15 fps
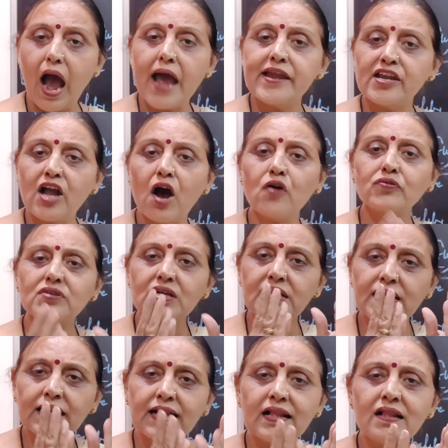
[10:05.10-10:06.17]
And now the
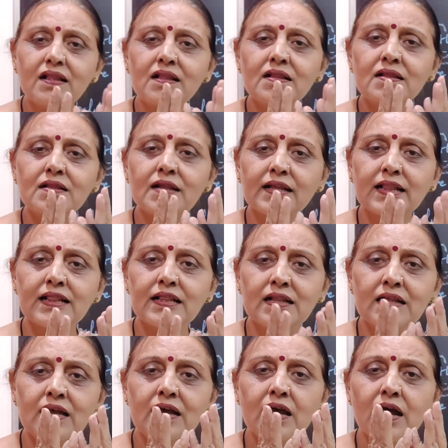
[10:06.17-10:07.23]

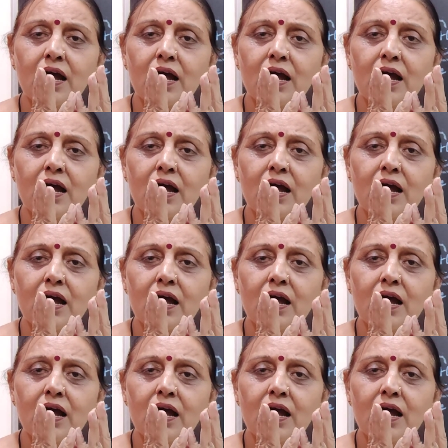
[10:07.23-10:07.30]
little